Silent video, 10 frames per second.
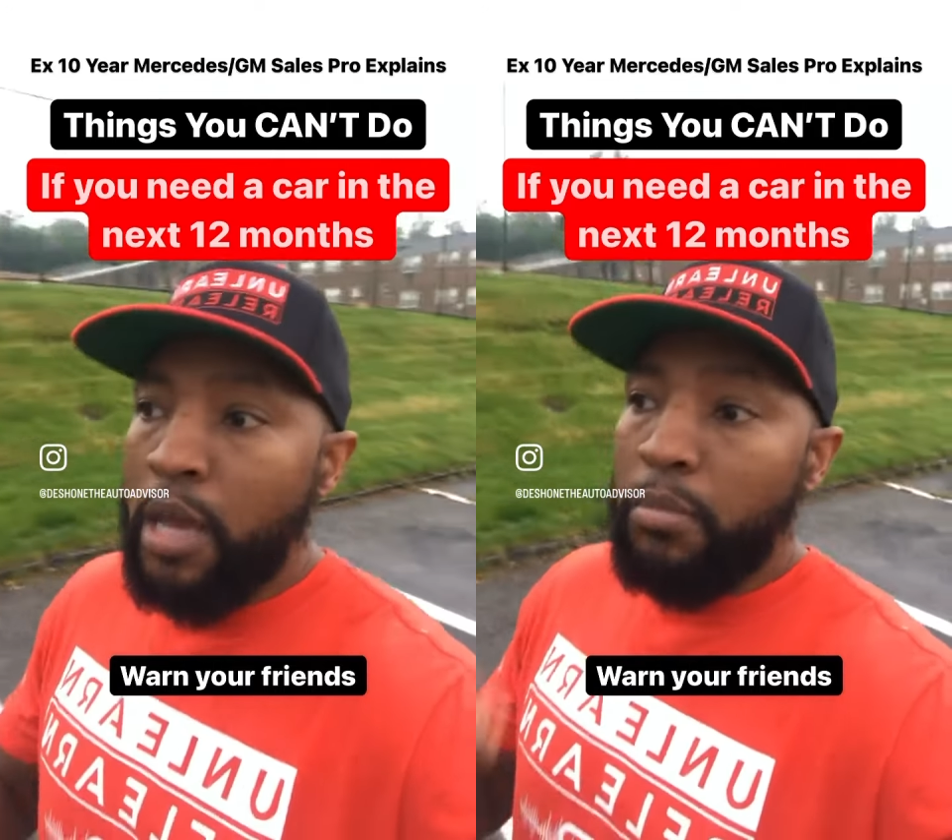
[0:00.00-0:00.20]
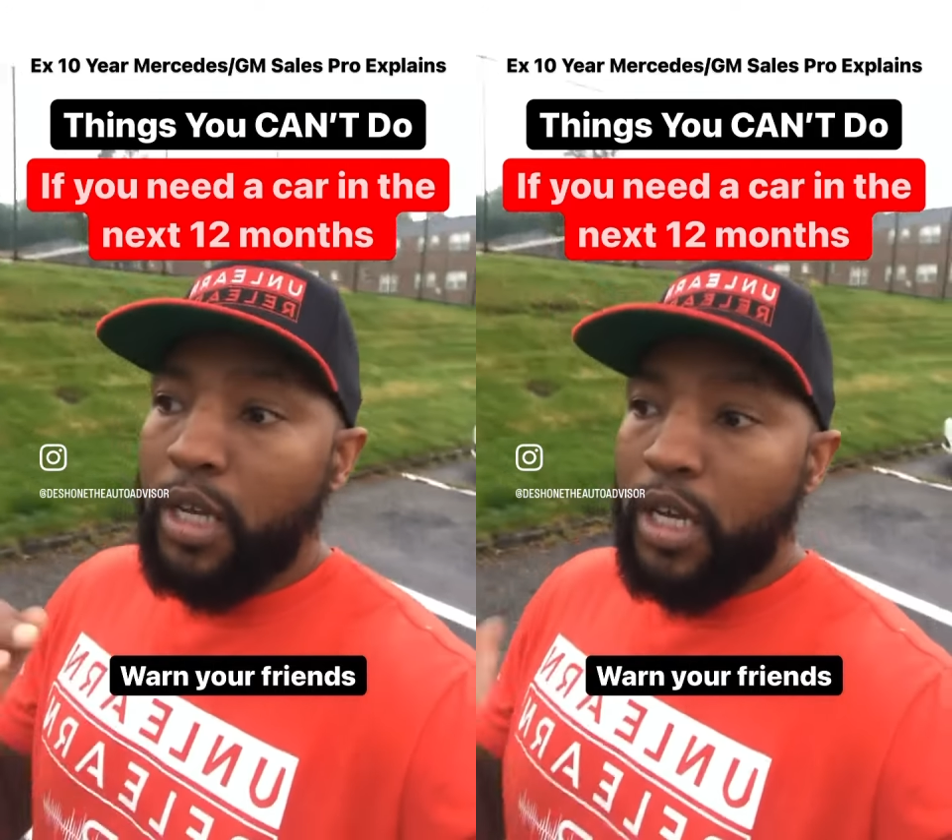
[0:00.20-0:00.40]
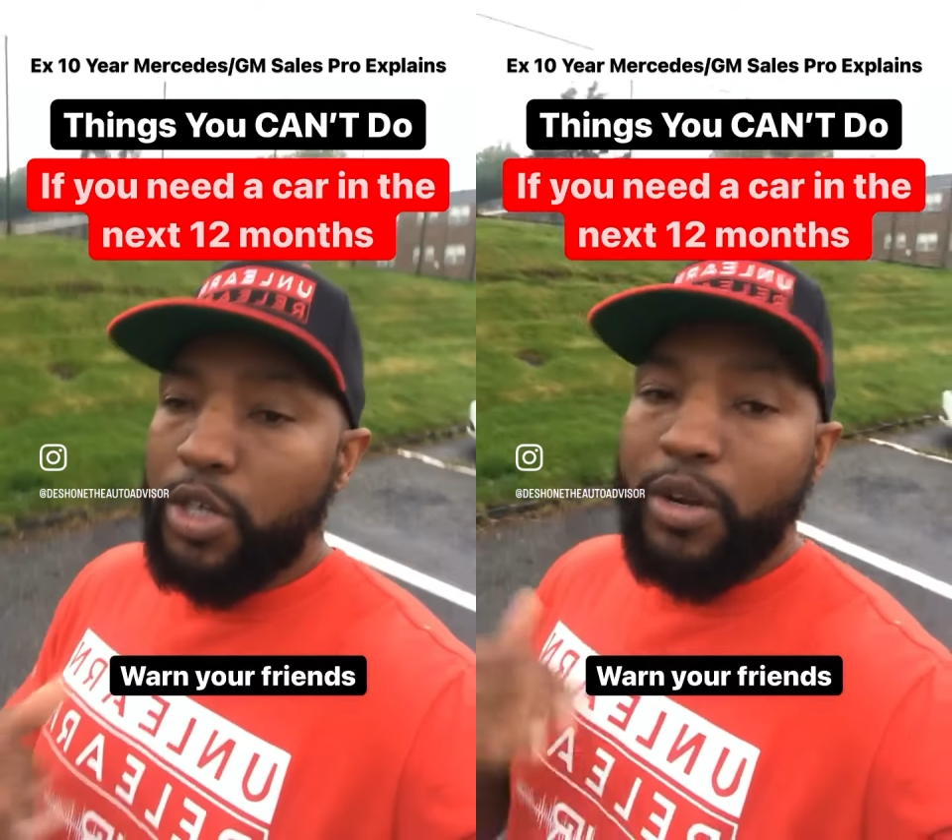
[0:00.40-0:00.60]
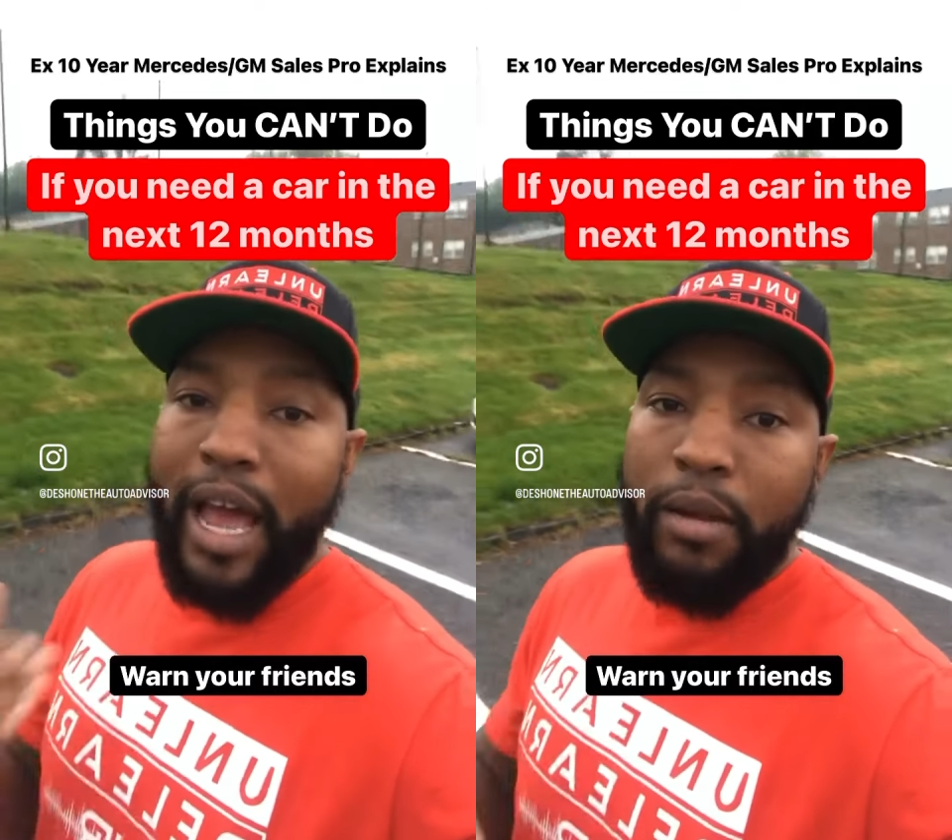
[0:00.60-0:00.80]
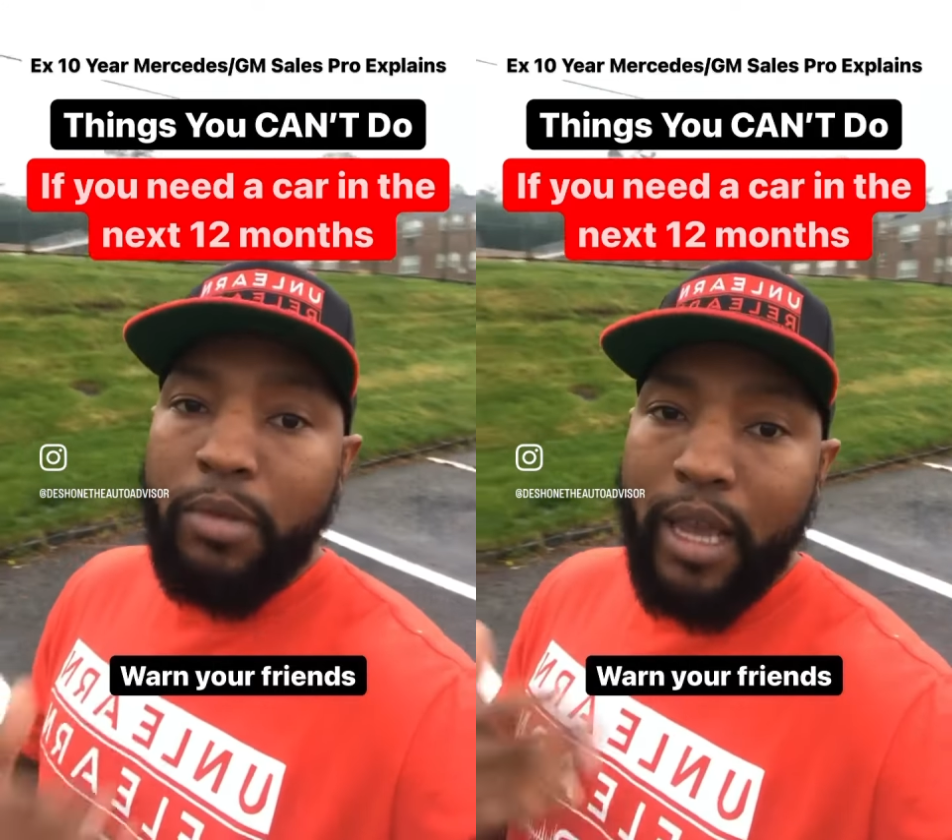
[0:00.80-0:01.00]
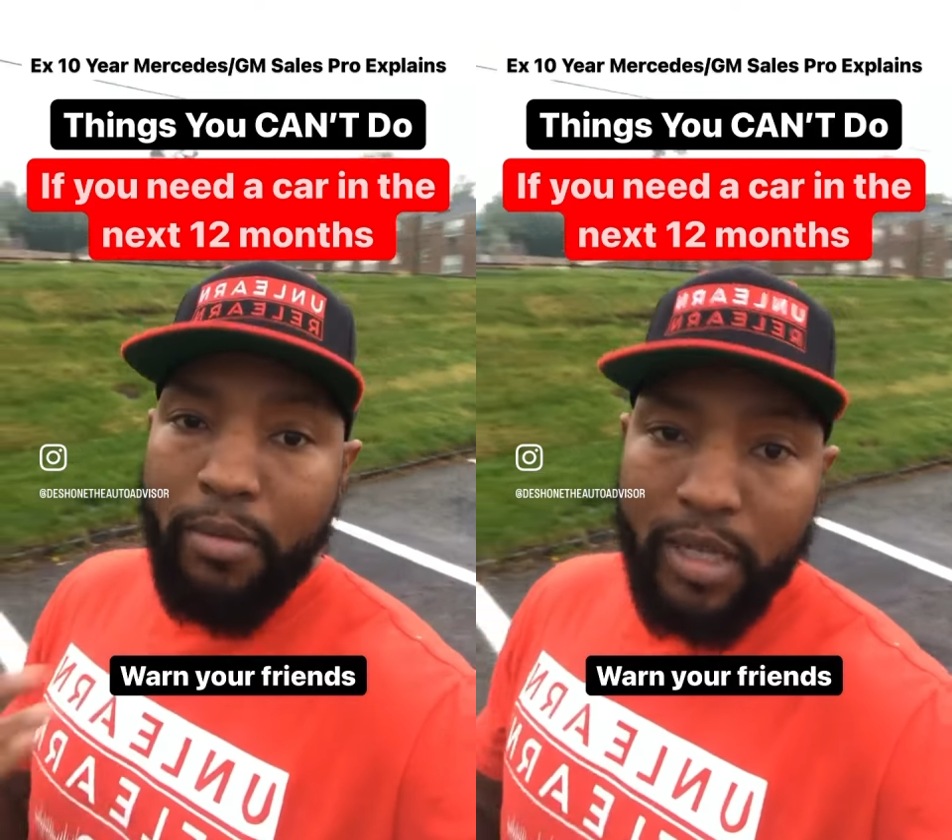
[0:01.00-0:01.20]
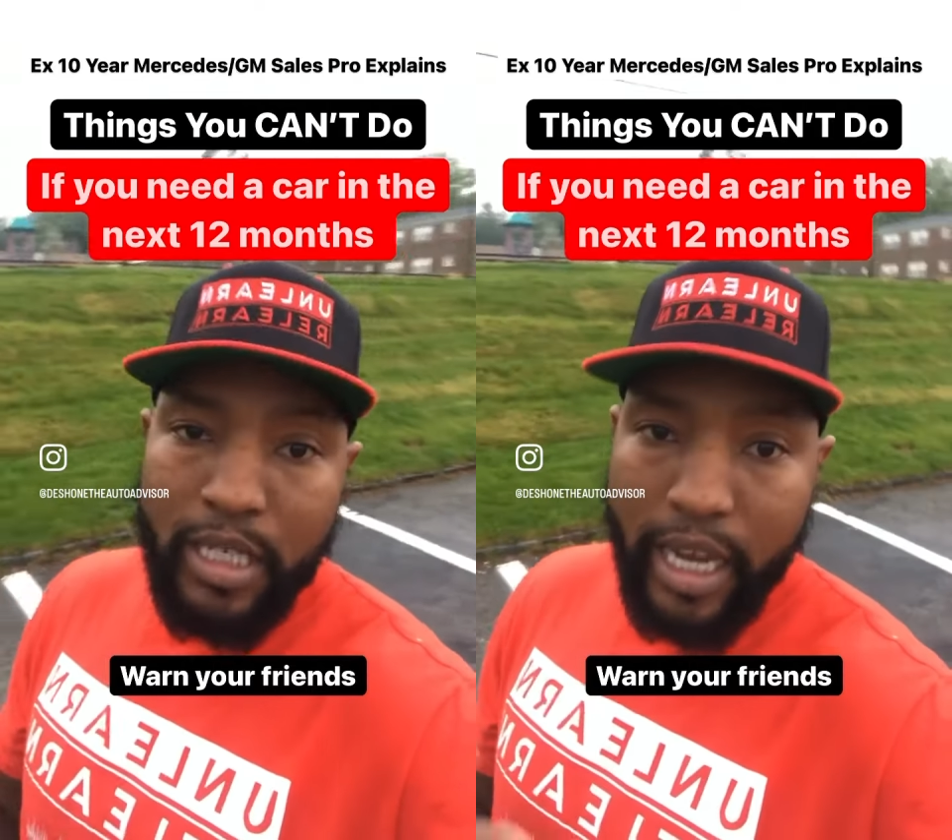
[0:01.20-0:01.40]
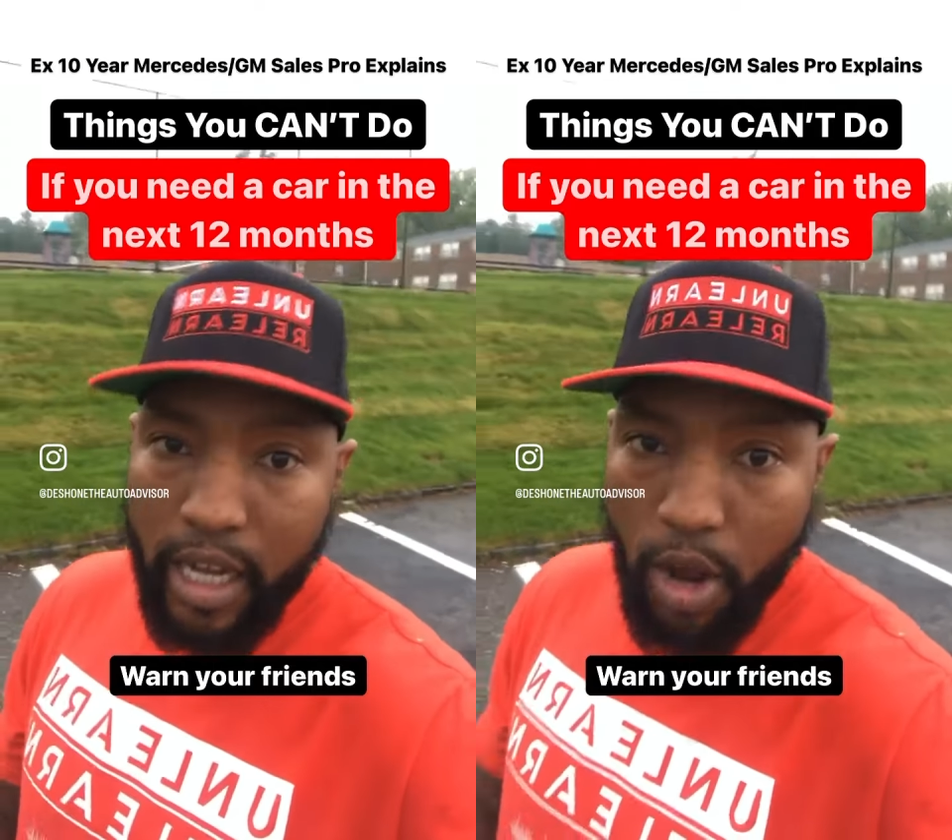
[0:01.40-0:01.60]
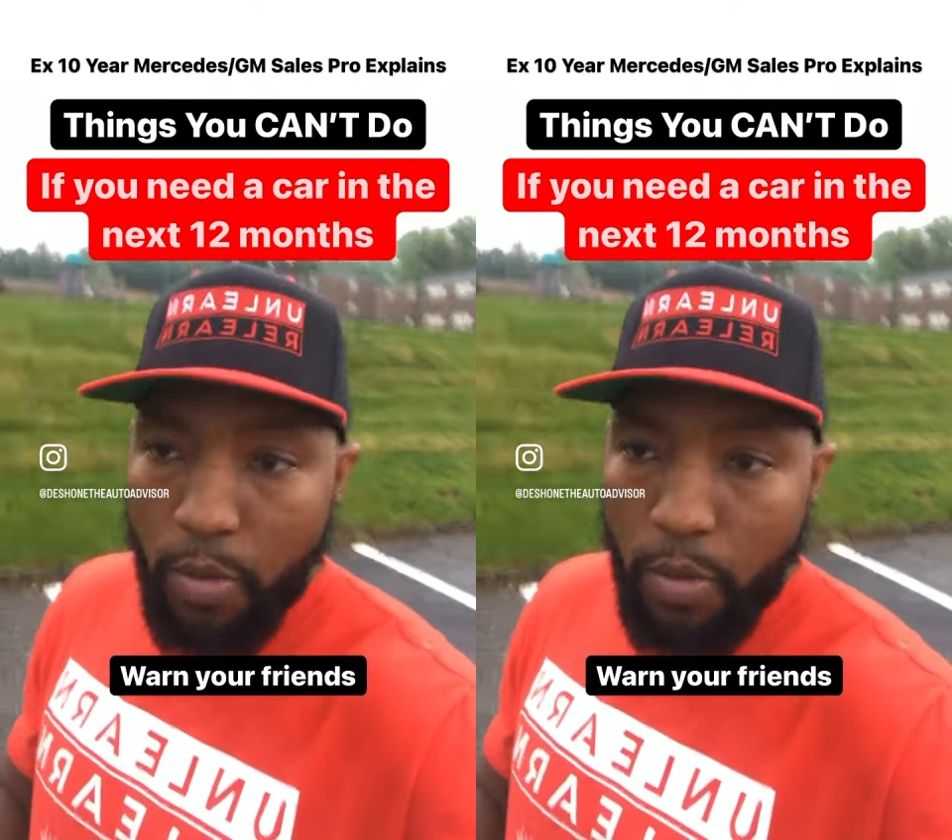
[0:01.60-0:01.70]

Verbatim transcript: because you got to be able to say no.